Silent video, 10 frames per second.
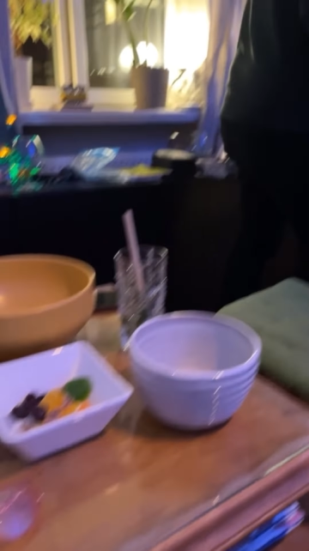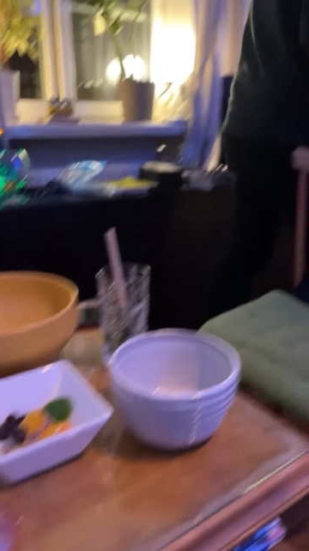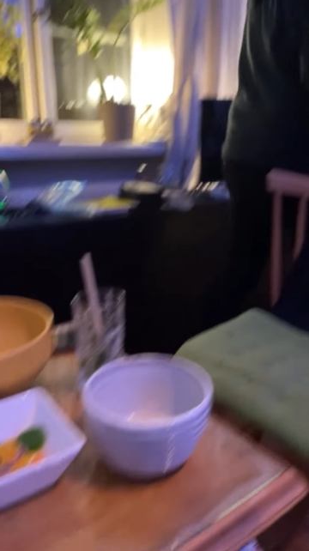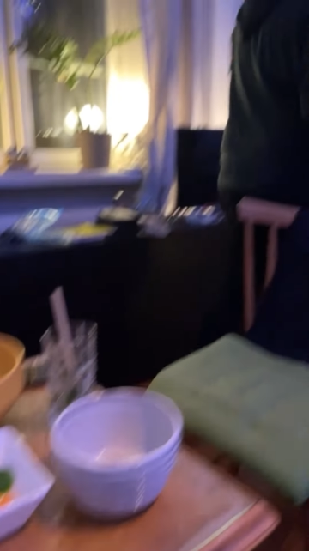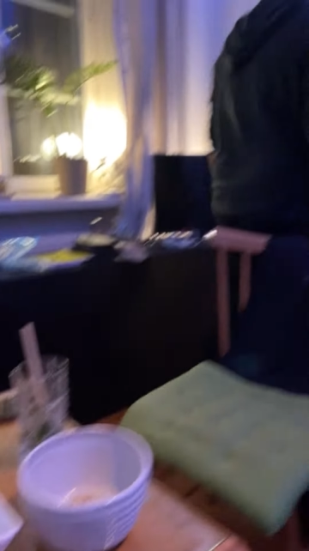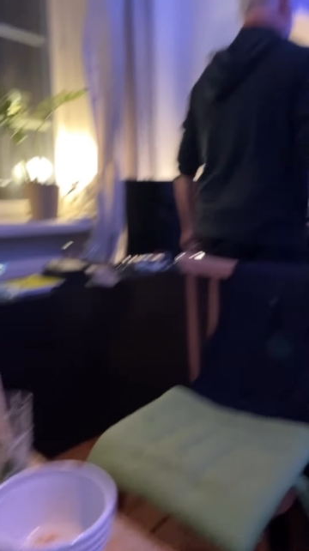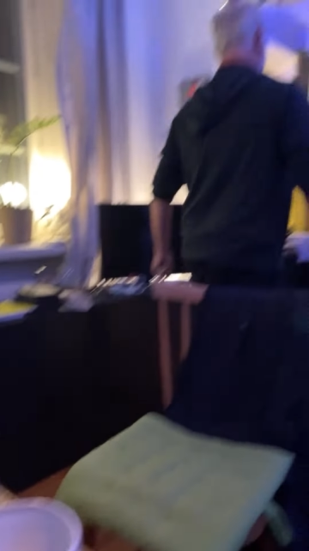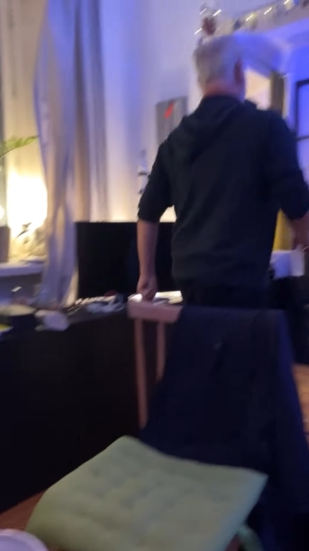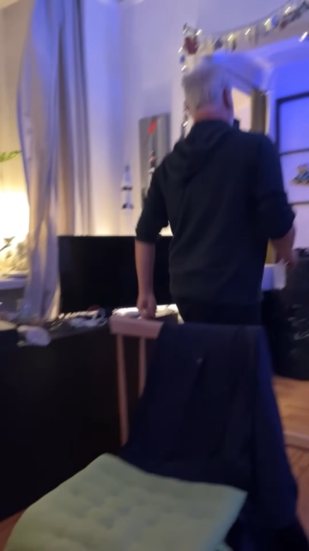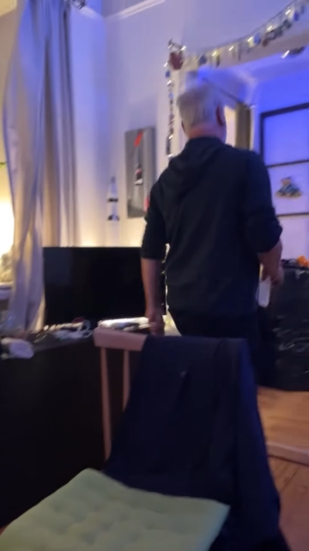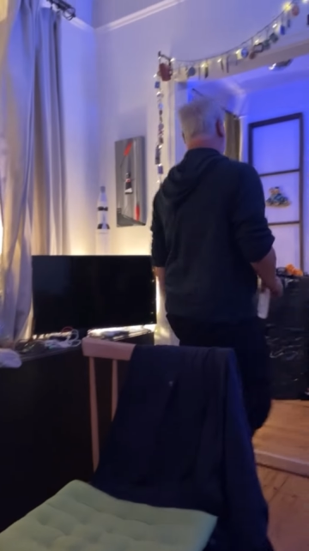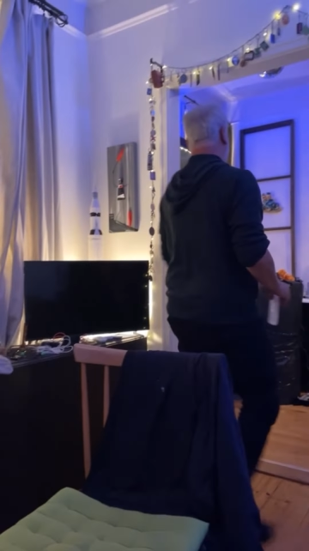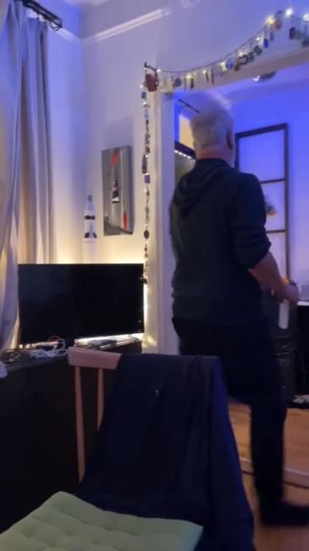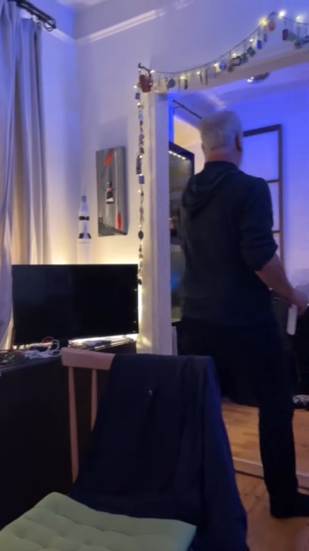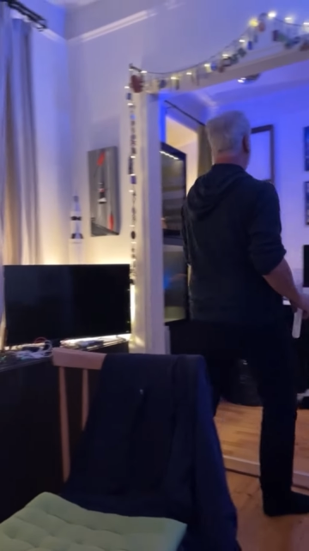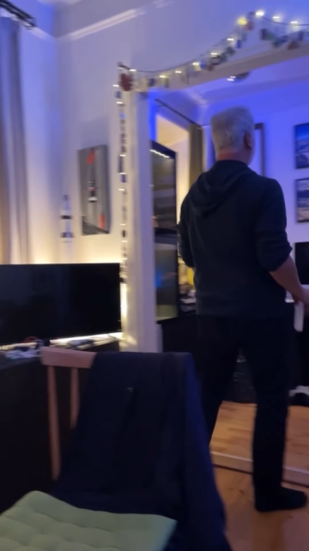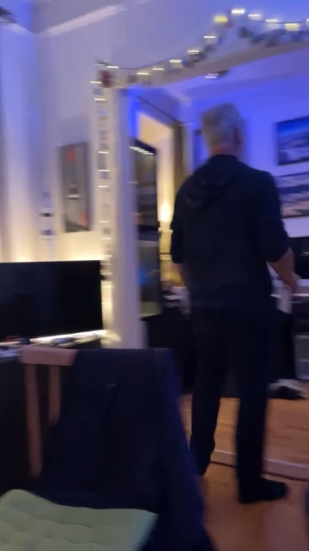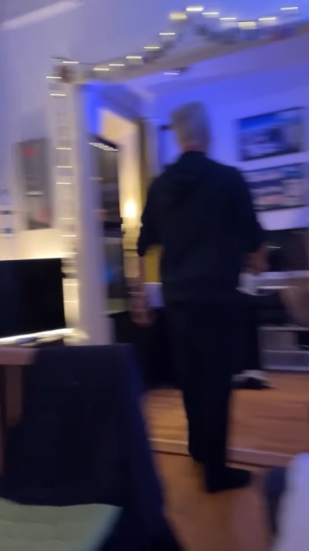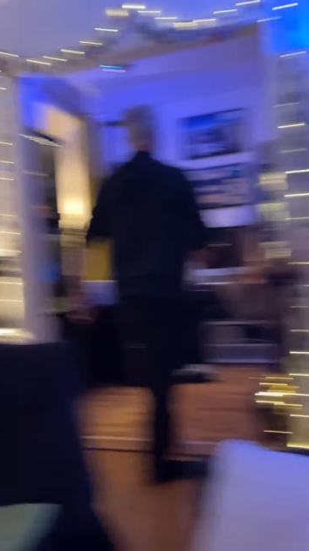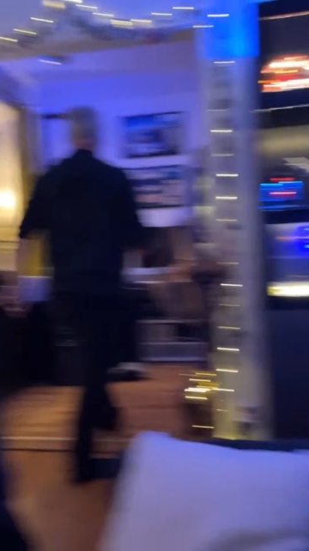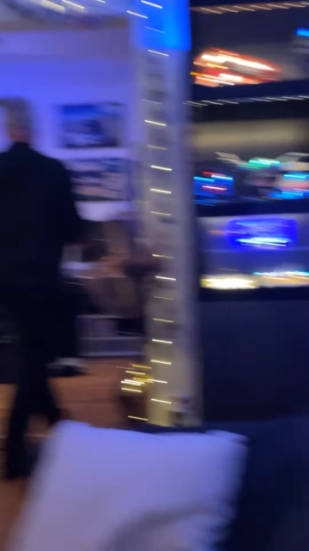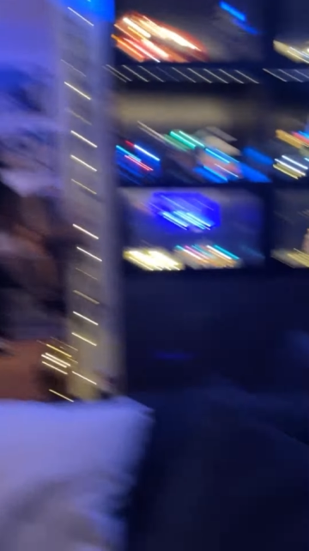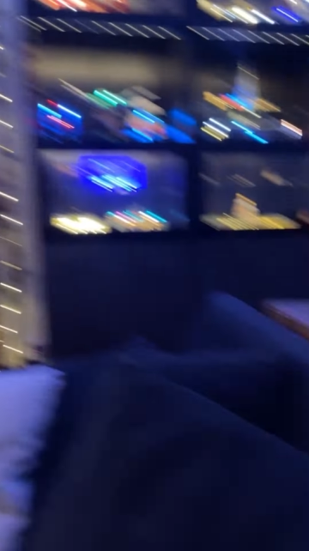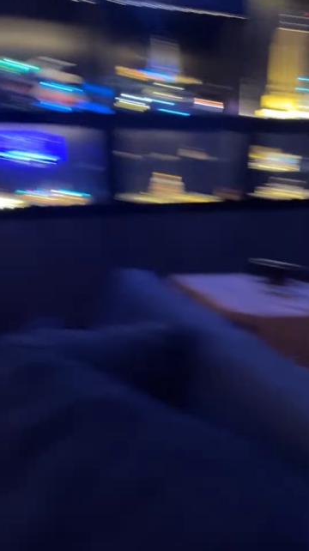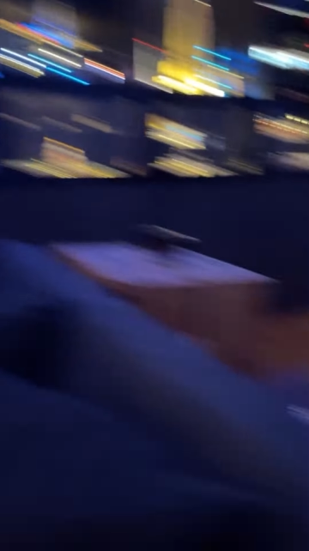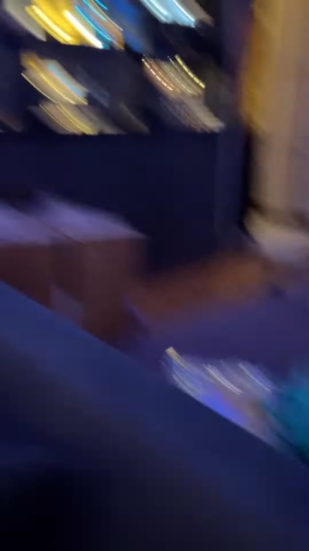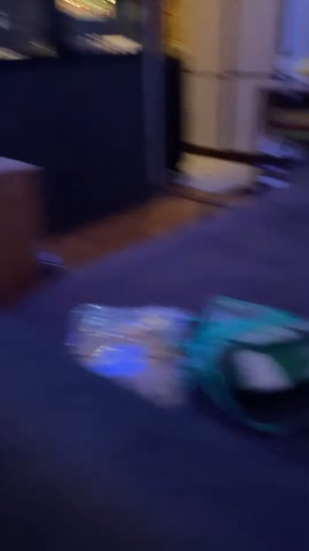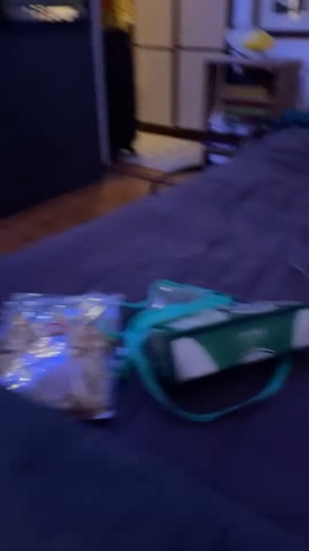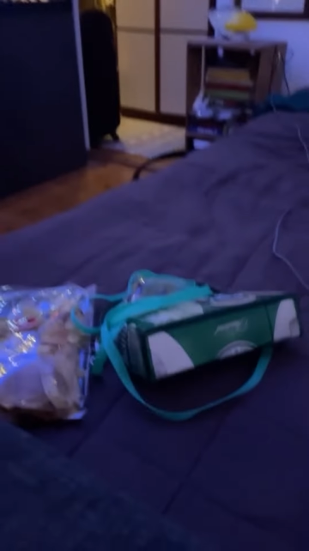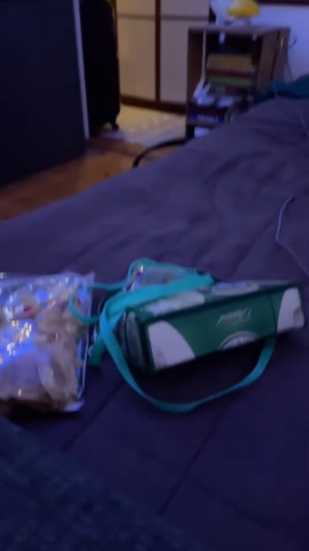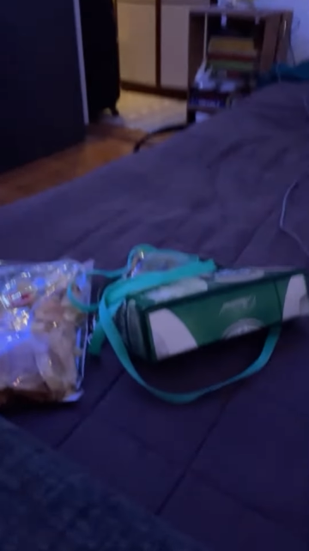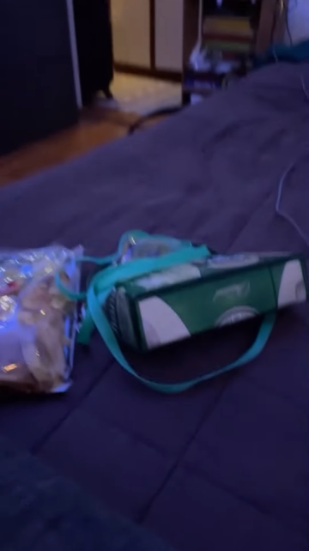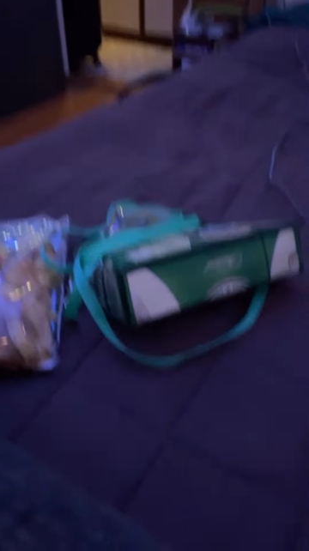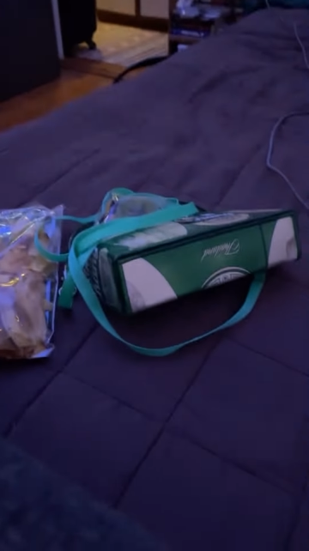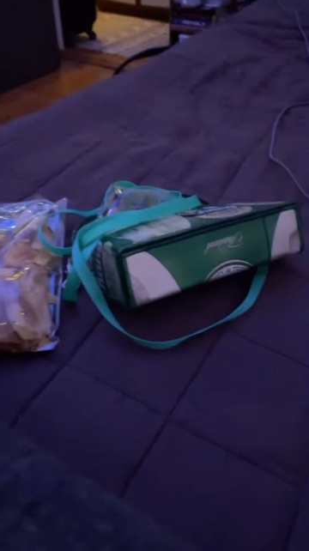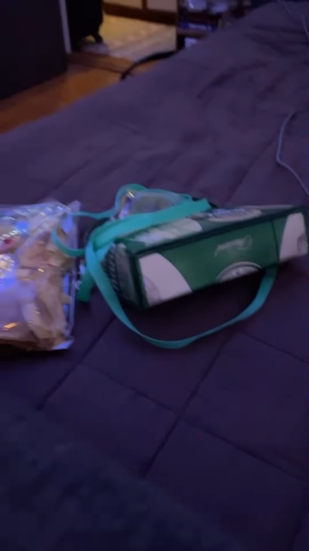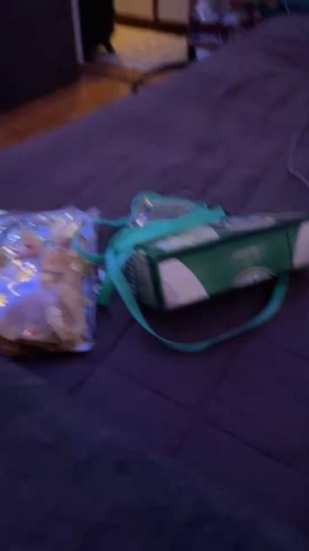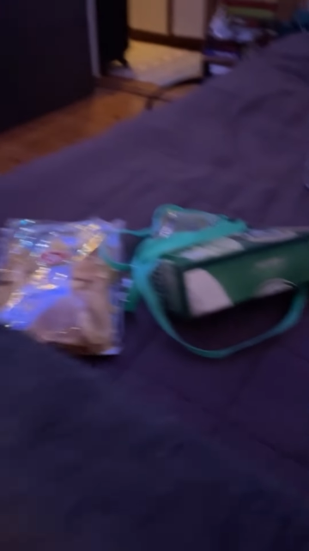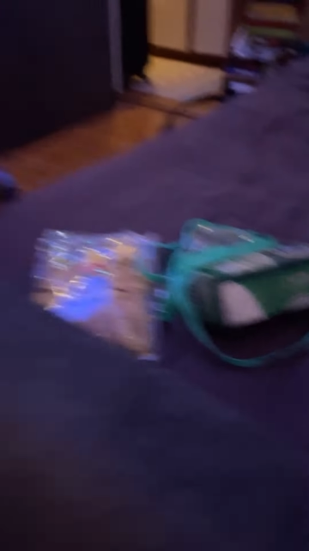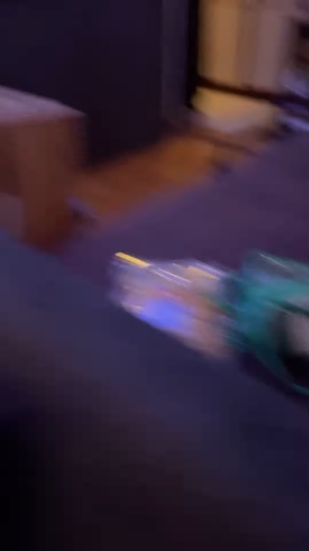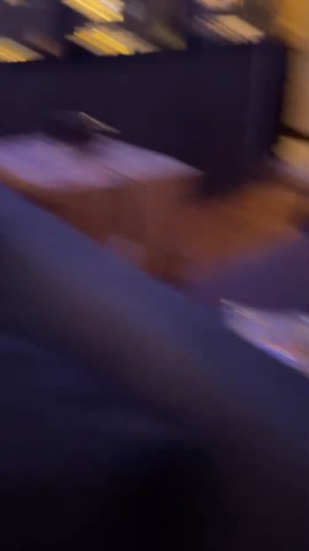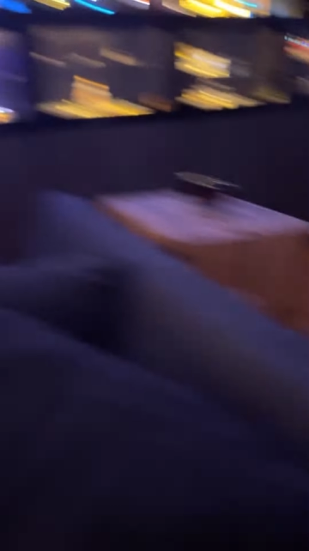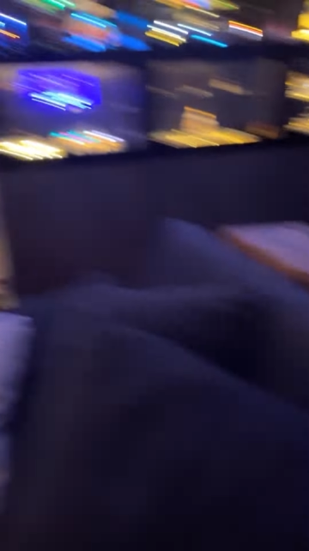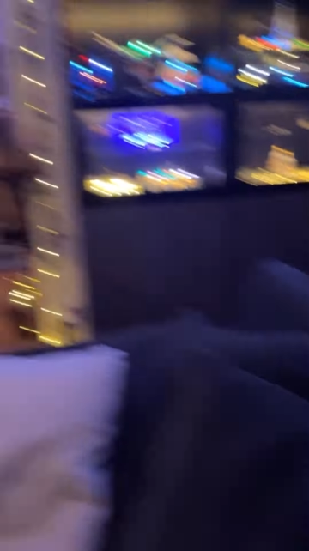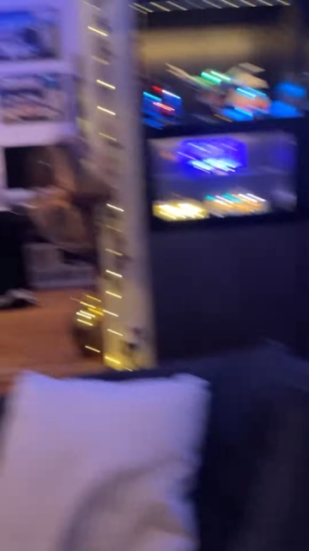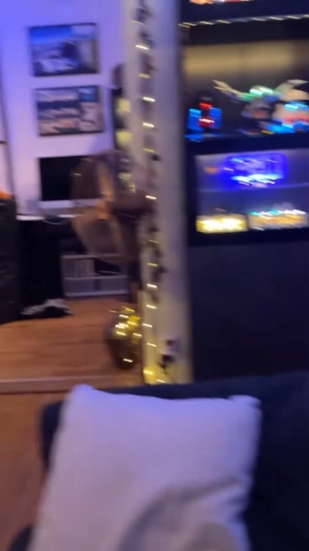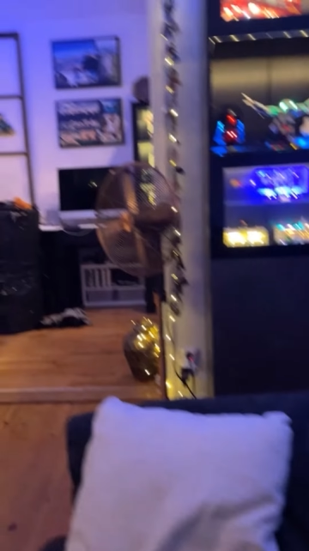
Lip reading: Nobody's mouth can be seen.